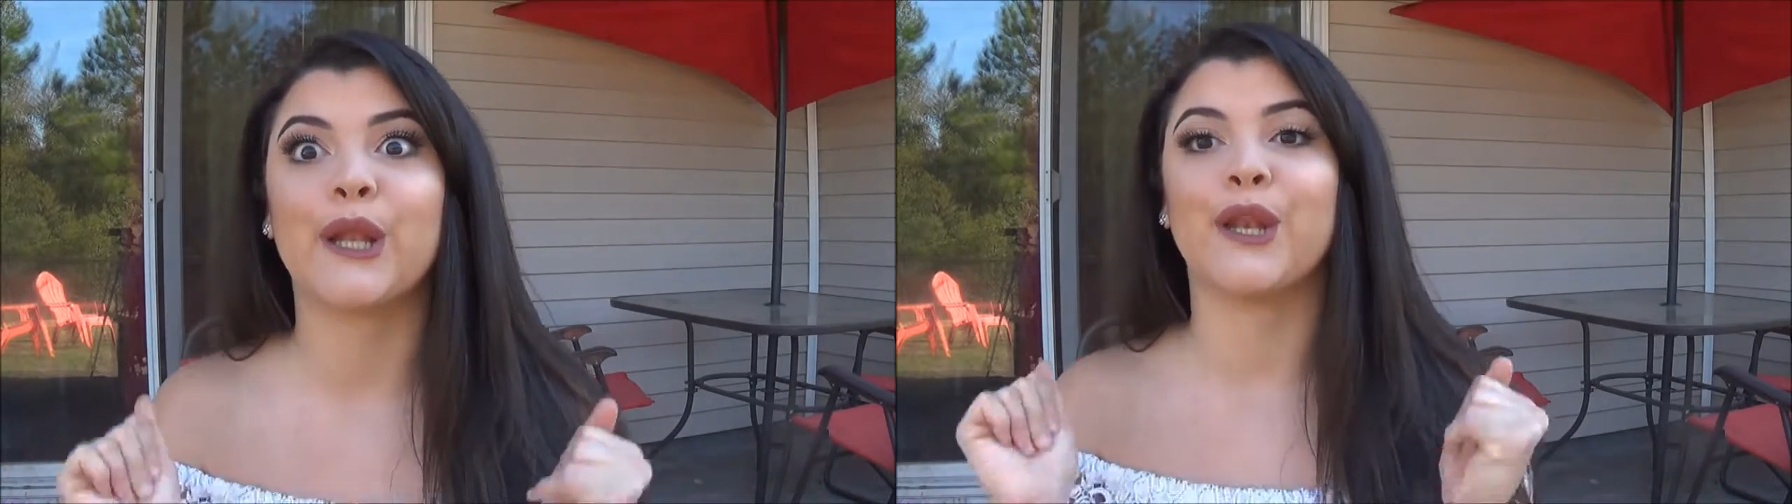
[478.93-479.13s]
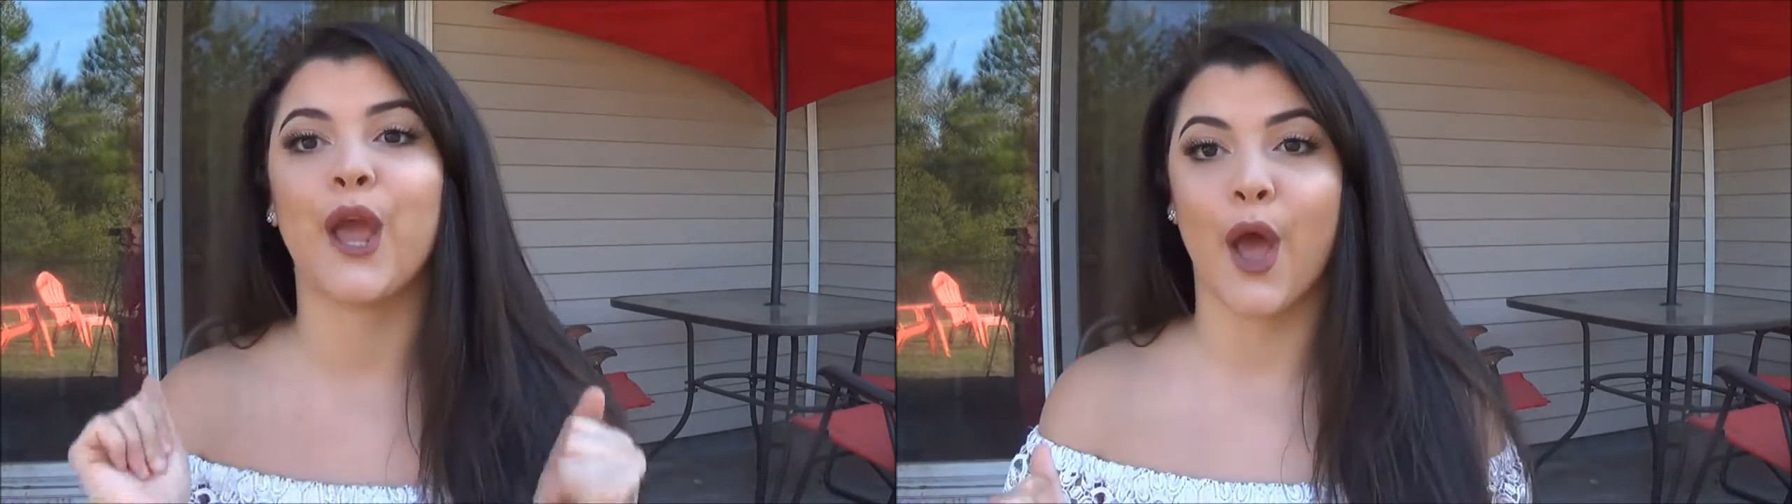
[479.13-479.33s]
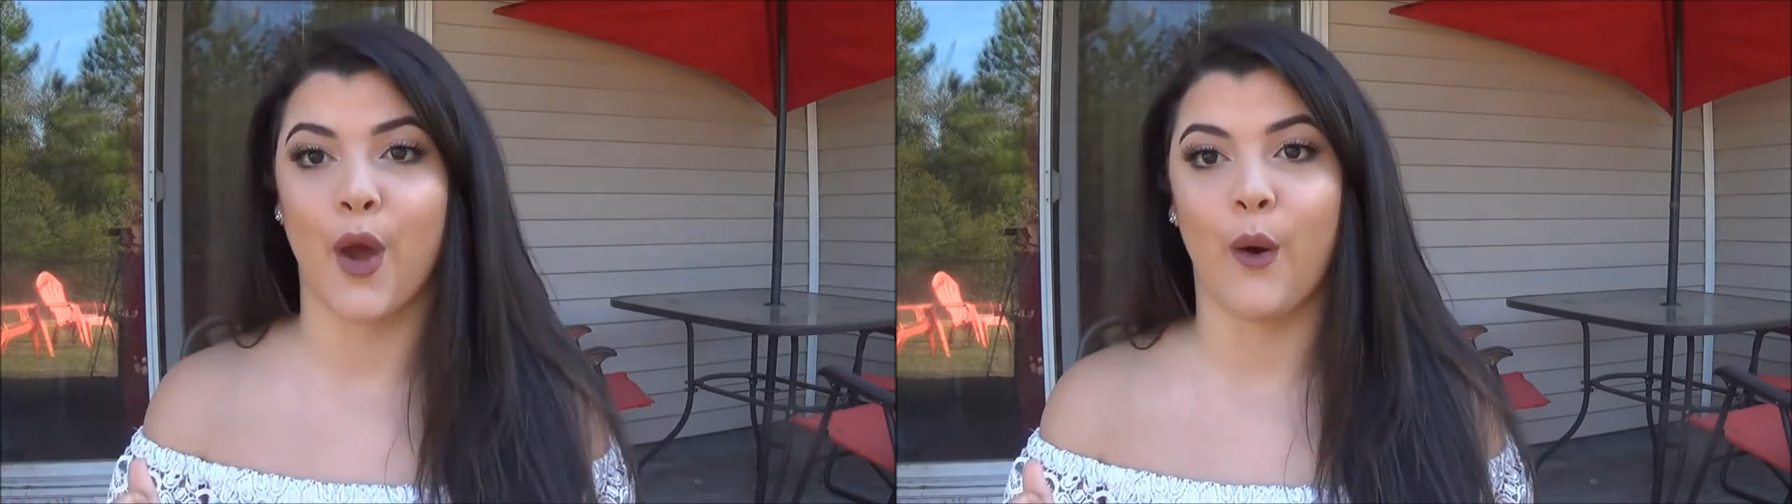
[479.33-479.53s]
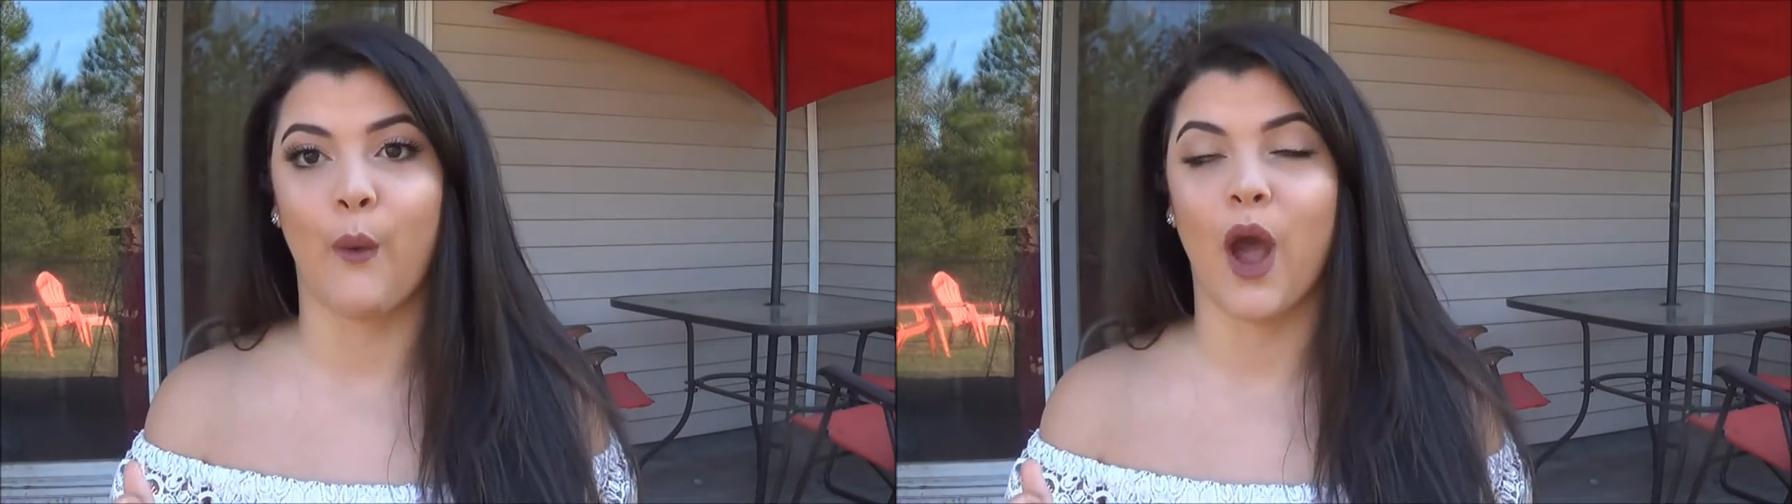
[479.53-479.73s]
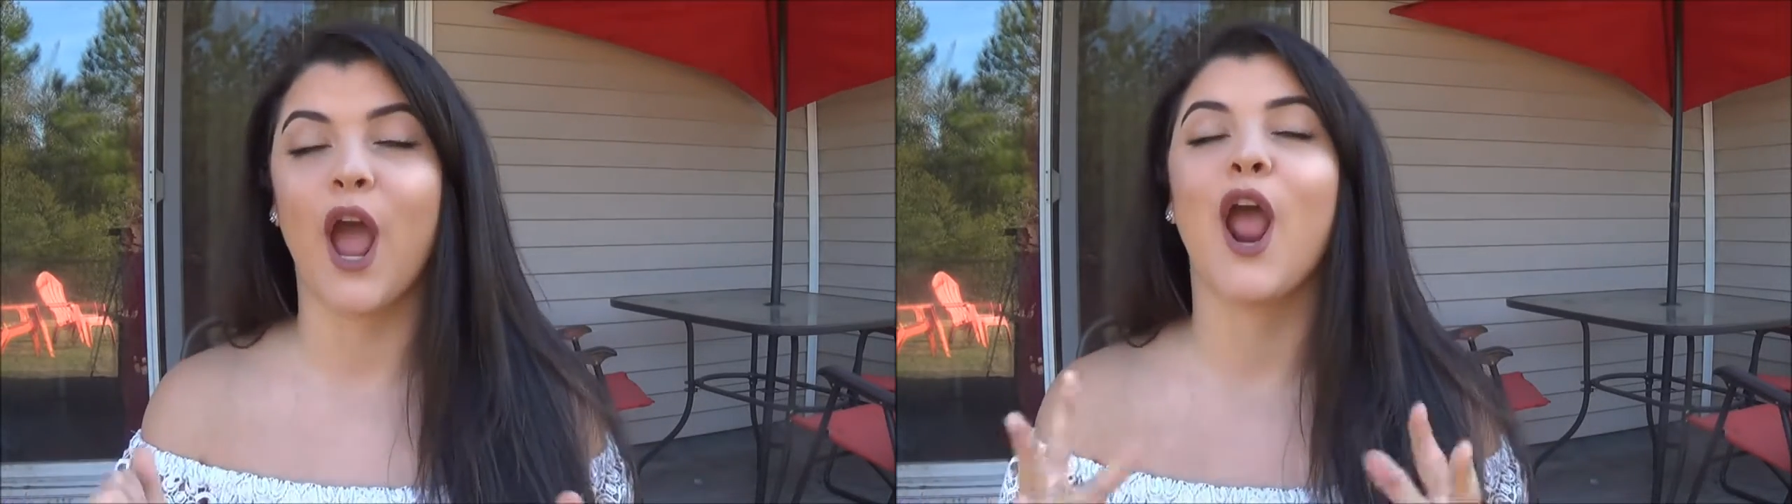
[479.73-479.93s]

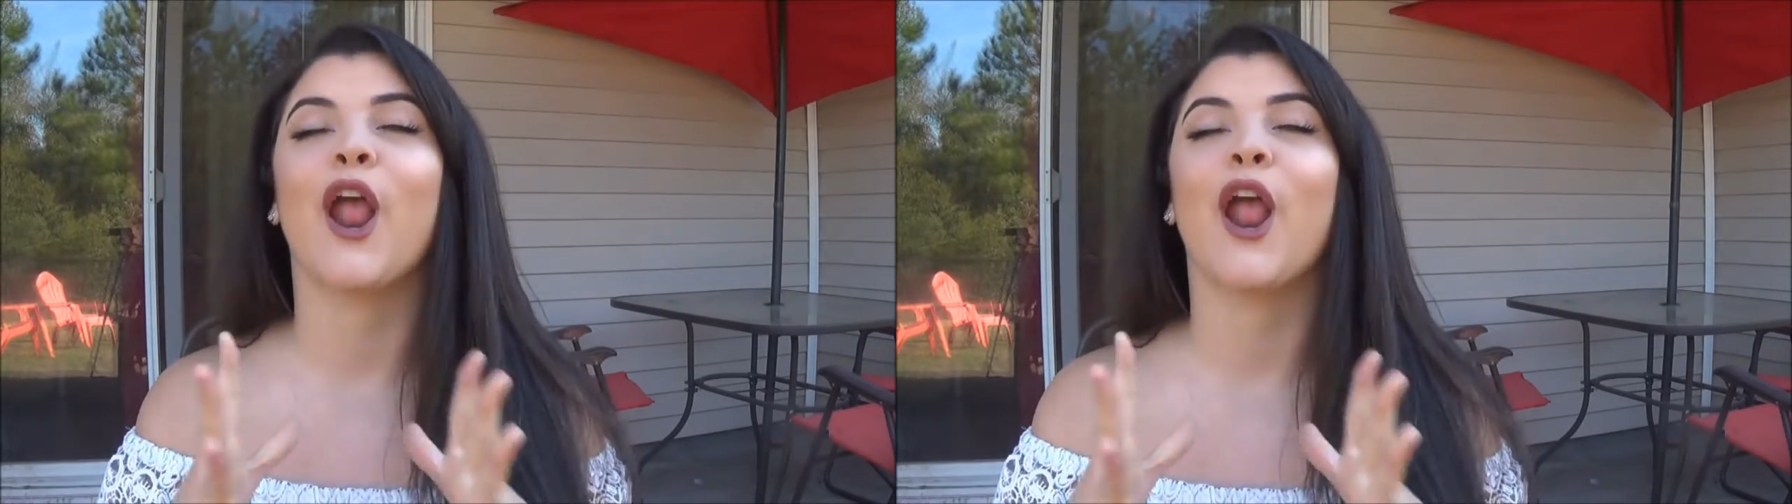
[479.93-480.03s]
no,